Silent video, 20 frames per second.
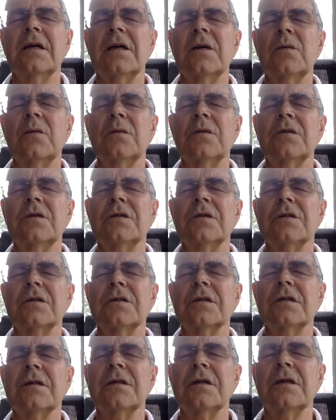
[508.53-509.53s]
and we'll
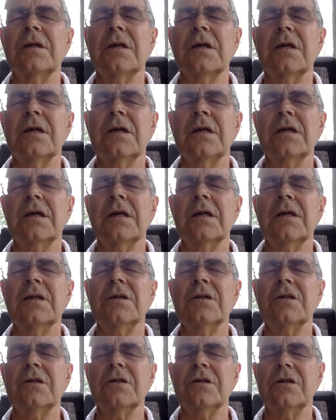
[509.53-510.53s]
just get in
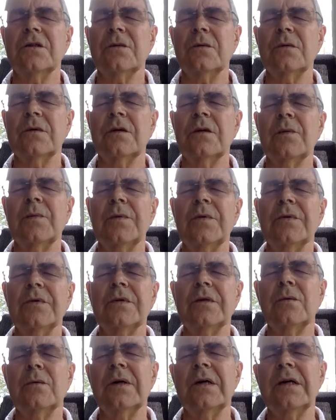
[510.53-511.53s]
touch with our
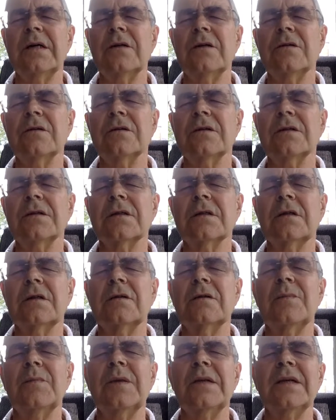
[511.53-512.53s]
body awareness, our
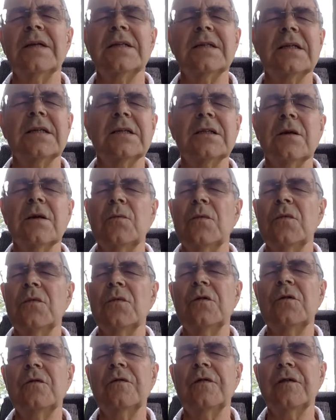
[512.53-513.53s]
ability to
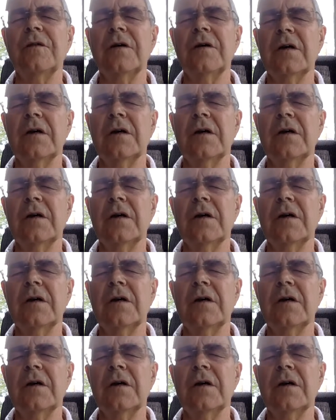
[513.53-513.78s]
move